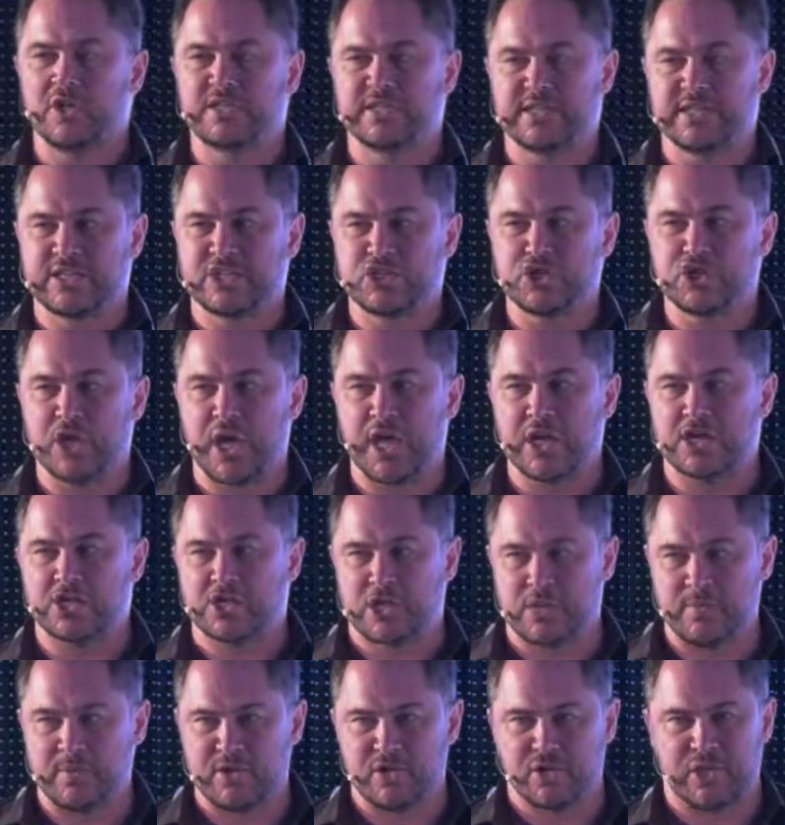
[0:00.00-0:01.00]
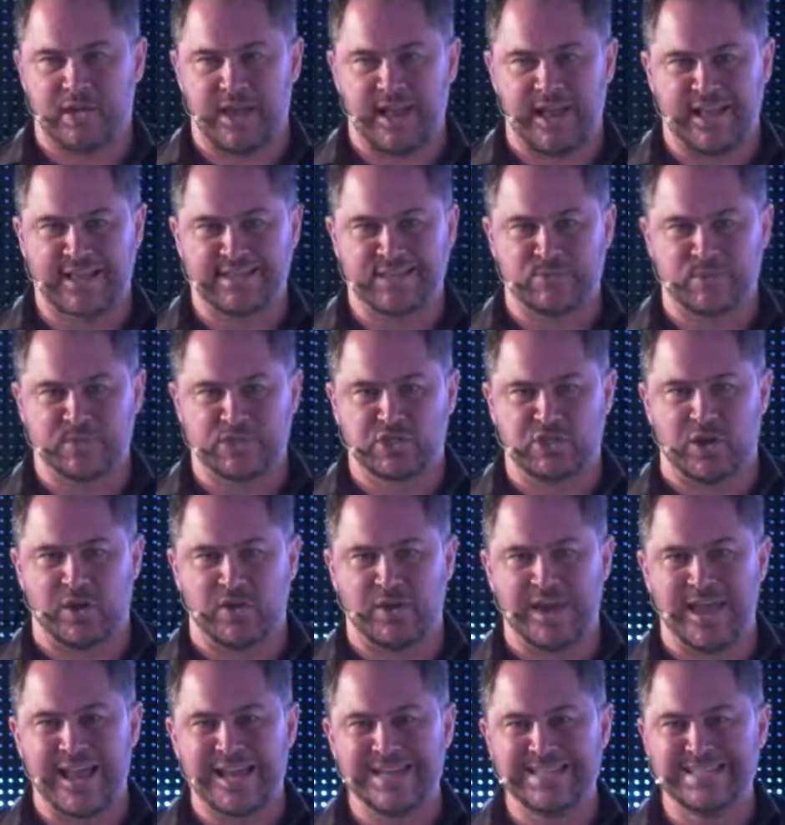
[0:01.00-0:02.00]
Exchange Commission, has what's
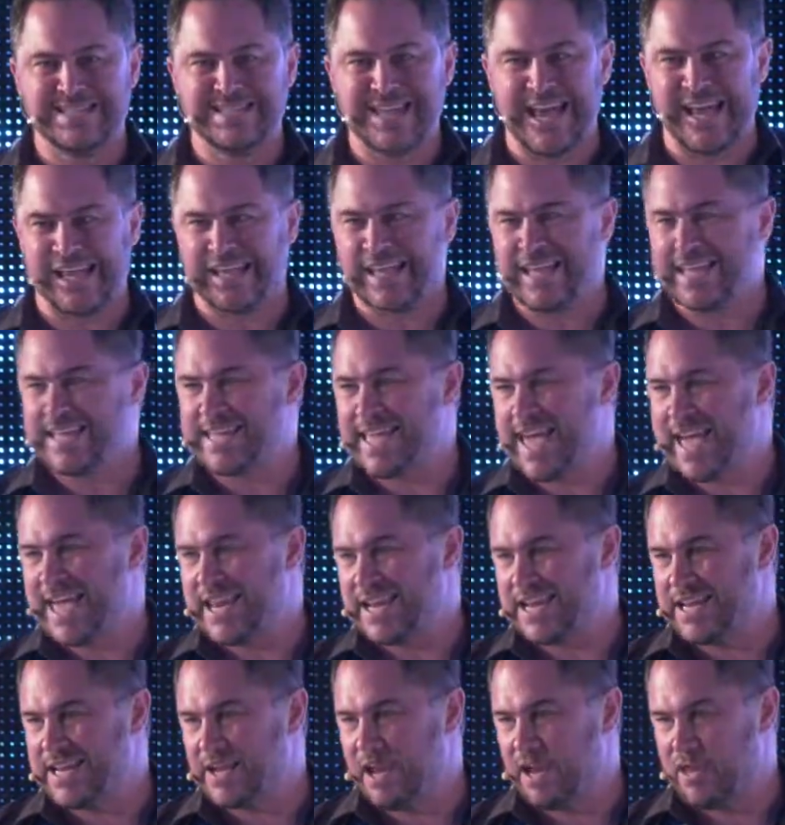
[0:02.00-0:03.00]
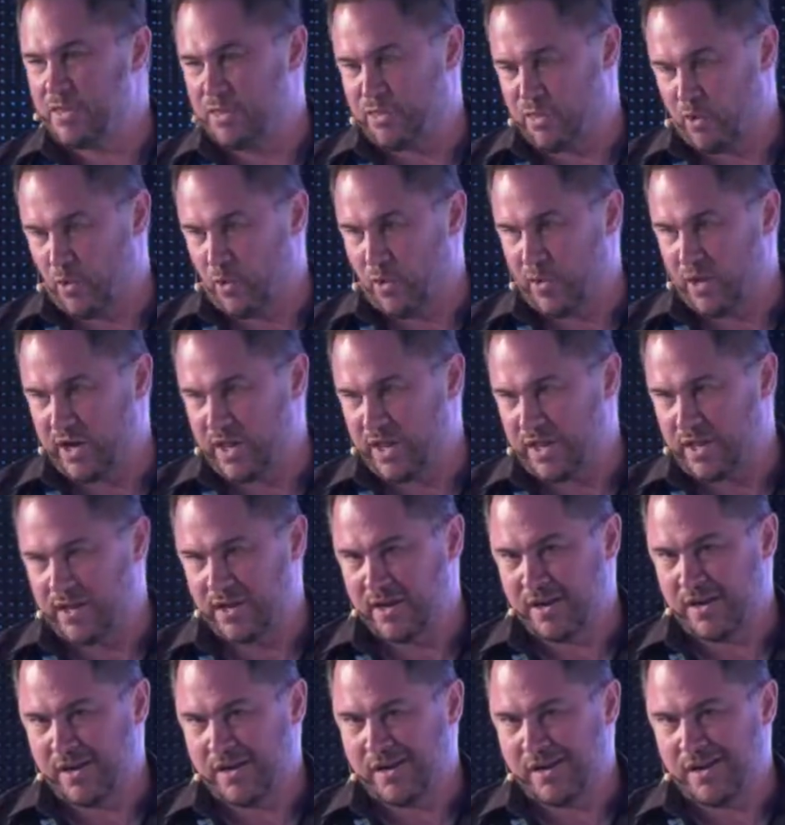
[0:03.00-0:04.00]
called delegated authority
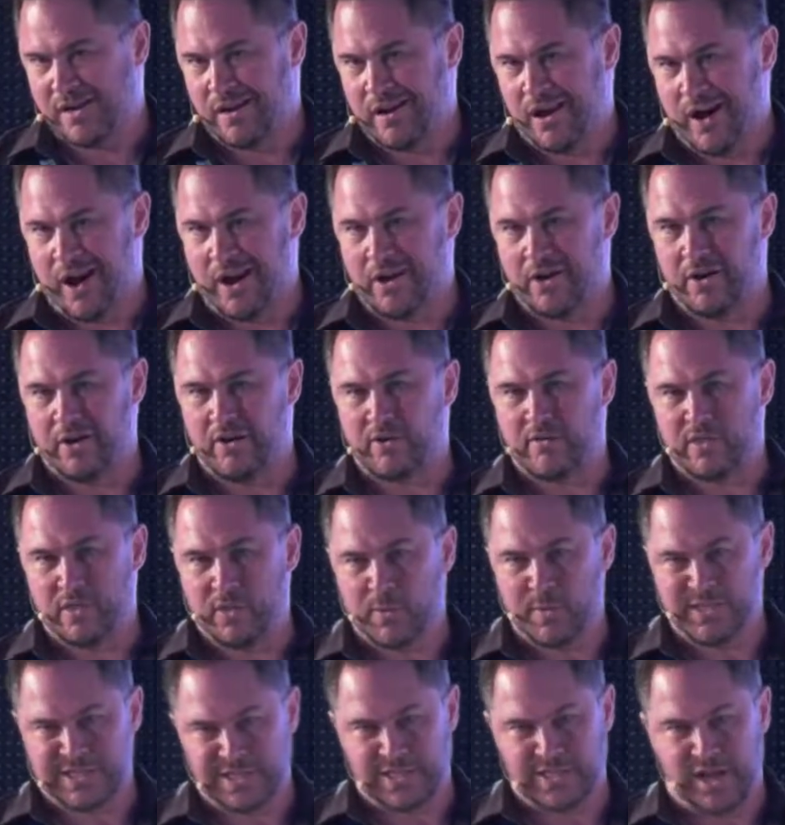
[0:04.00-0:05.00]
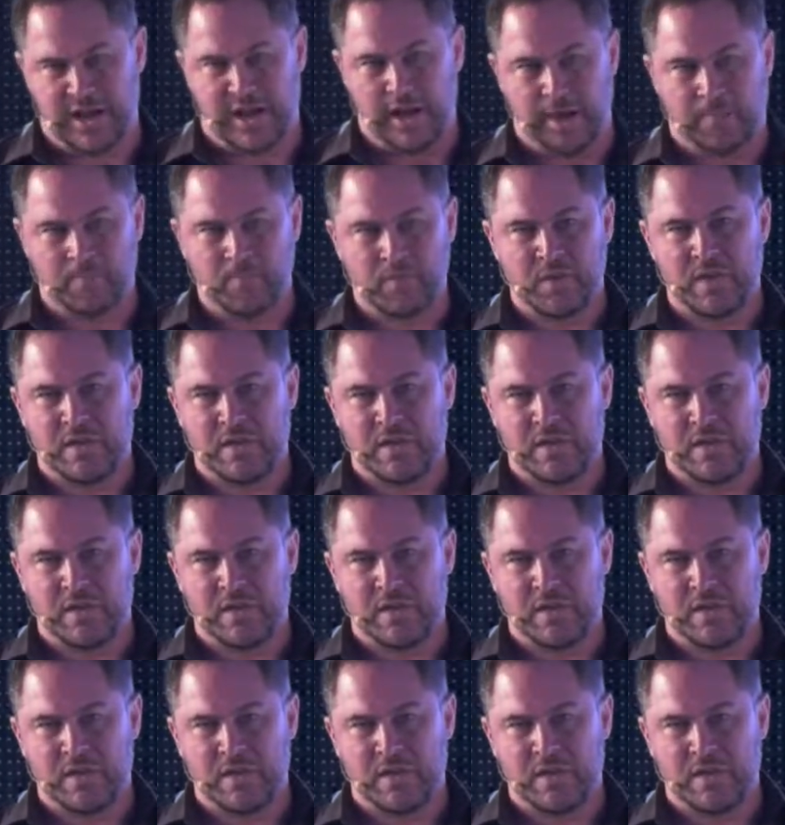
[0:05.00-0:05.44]
under US law.